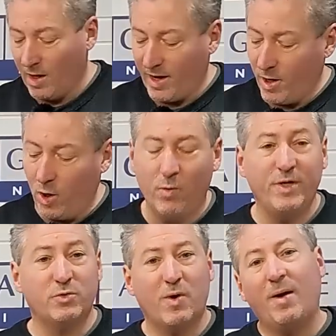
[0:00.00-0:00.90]
I
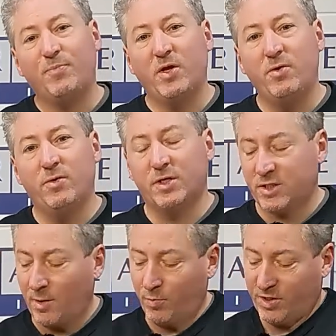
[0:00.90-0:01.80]
always wrap the
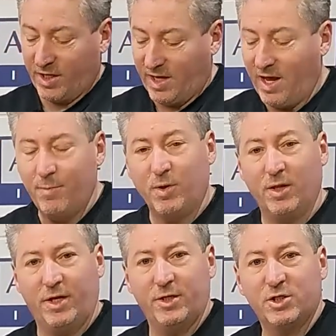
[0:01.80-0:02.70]
units up with the
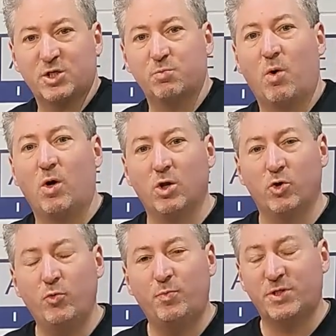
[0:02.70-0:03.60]
cable in small
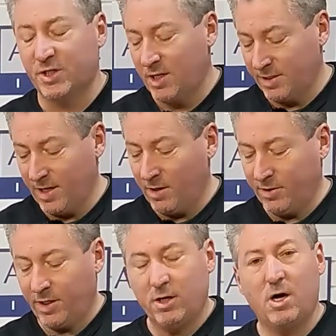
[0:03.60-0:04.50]
loops. Now I'm going
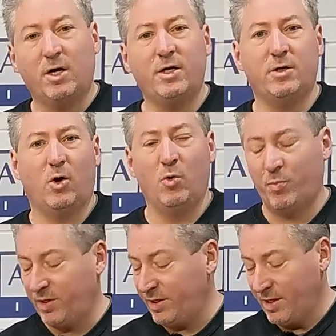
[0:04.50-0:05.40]
to cut it
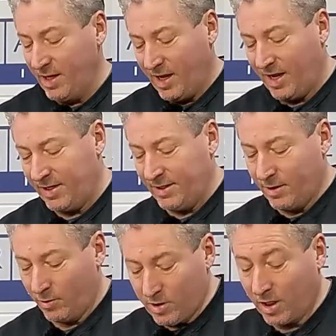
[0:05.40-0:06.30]
open and
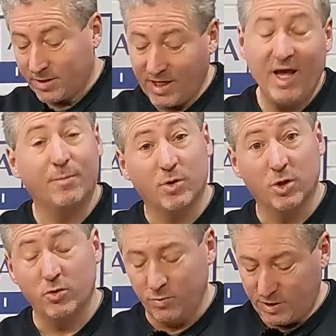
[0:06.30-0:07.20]
or cut the cable
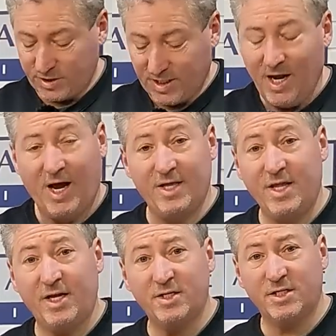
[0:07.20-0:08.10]
loose and
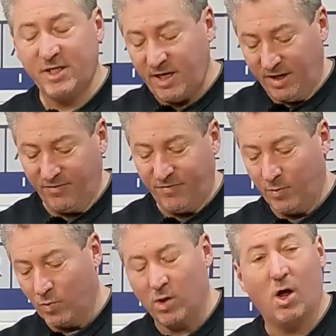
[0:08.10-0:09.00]
then see if
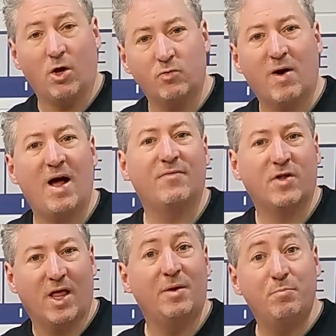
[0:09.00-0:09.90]
it will
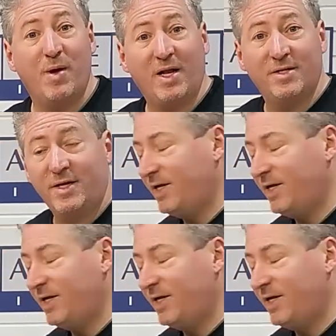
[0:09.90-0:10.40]
unravel and bend